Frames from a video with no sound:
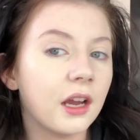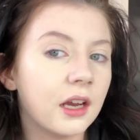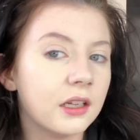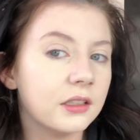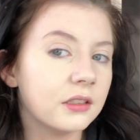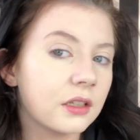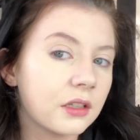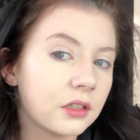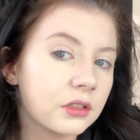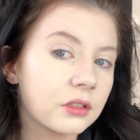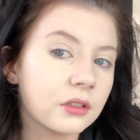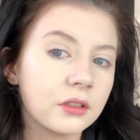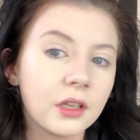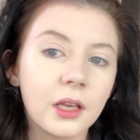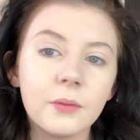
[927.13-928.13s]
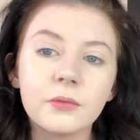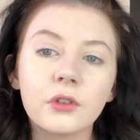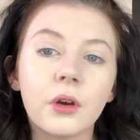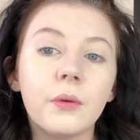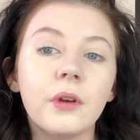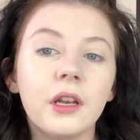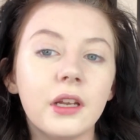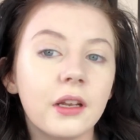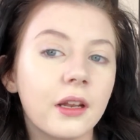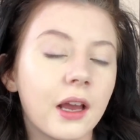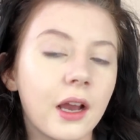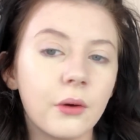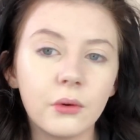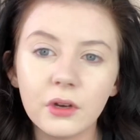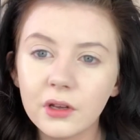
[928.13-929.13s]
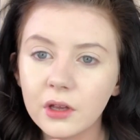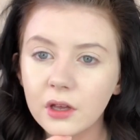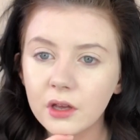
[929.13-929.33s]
and the sun keeps going in and out,